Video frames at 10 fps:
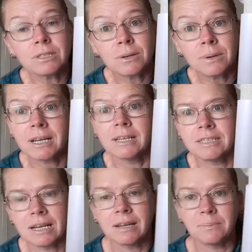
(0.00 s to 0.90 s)
so I had
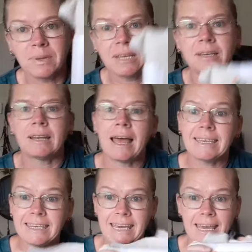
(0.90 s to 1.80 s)
to unpick it
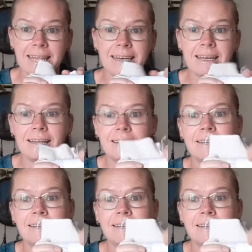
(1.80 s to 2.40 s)
again,